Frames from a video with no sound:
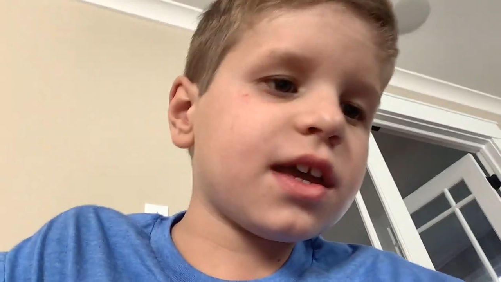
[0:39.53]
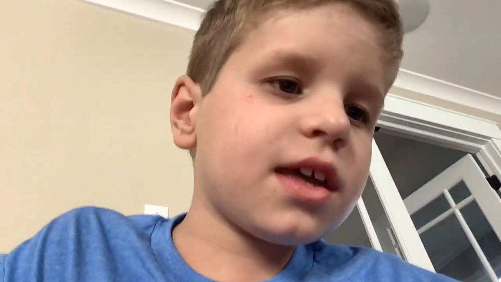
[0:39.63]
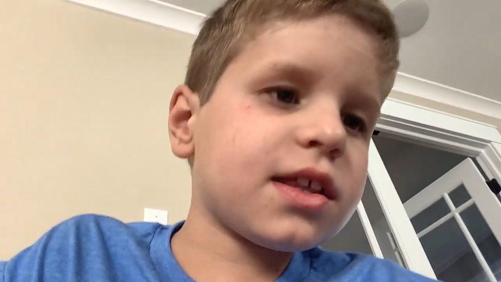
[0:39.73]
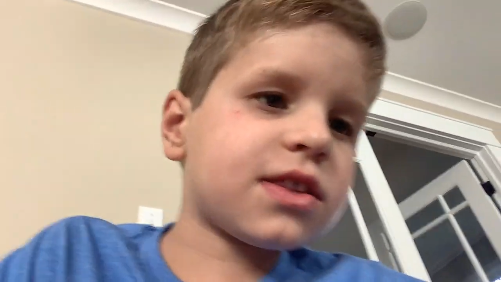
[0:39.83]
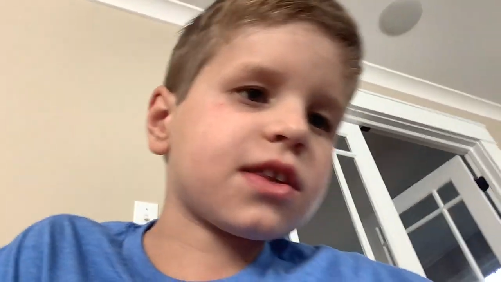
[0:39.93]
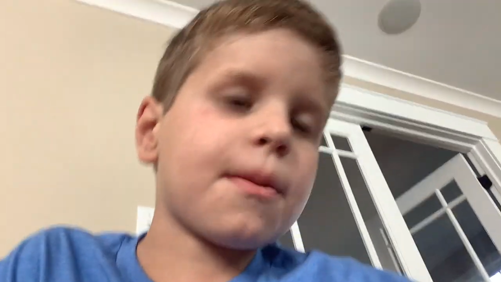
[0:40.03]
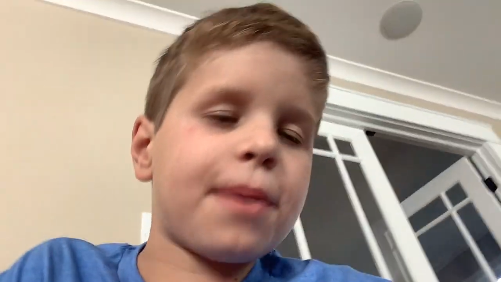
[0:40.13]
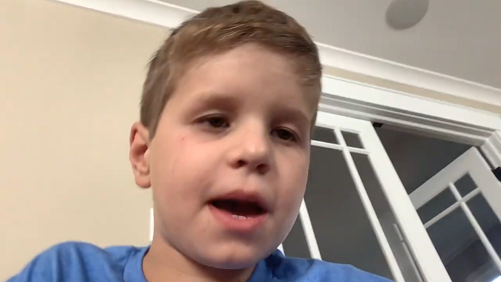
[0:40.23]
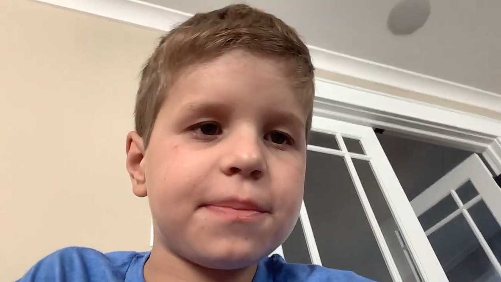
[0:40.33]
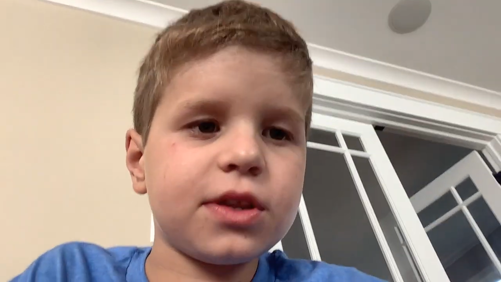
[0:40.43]
it's a
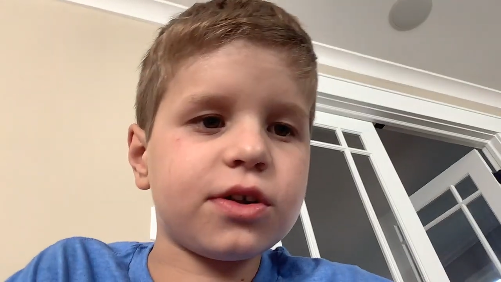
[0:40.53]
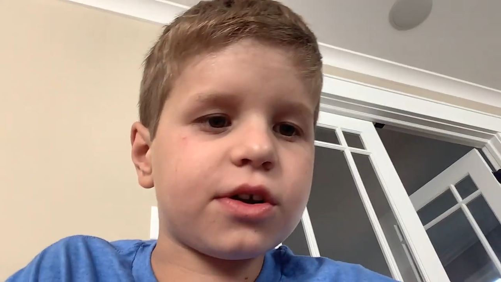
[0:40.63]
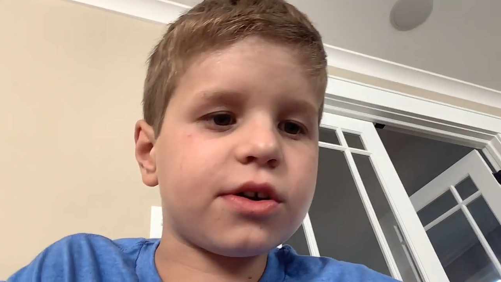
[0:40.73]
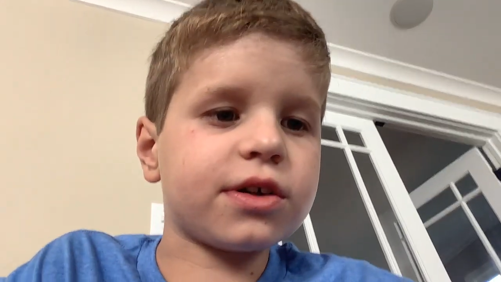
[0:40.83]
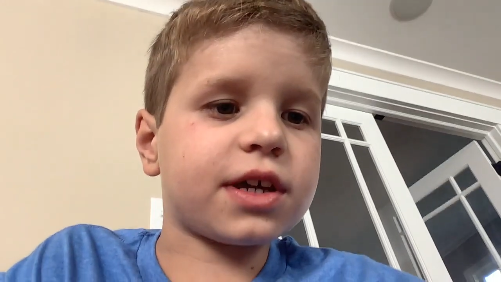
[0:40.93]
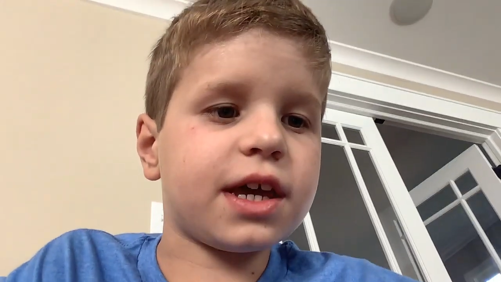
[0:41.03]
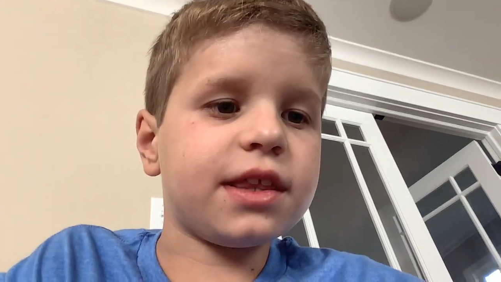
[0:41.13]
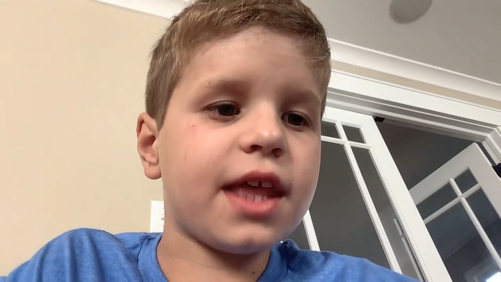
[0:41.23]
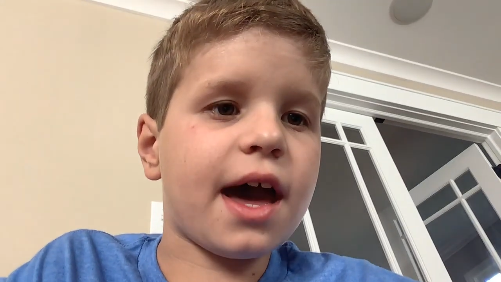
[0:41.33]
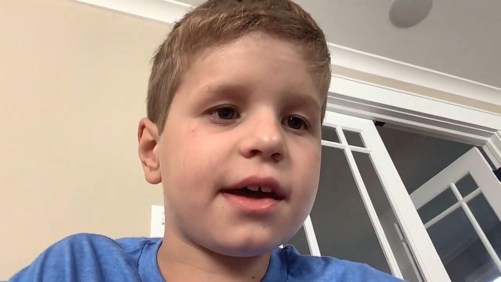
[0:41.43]
popular
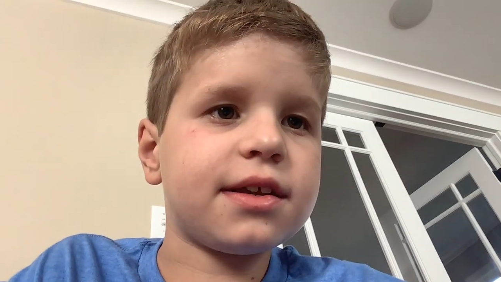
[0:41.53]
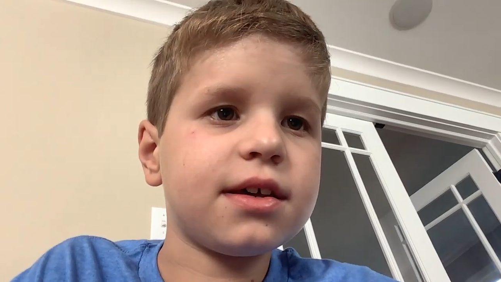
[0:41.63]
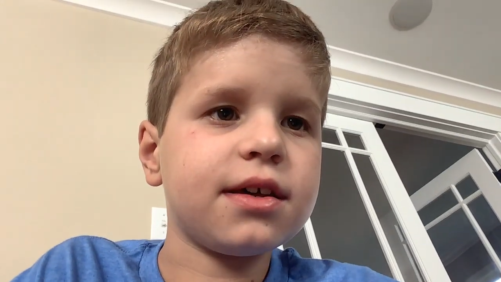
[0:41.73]
hurricane that,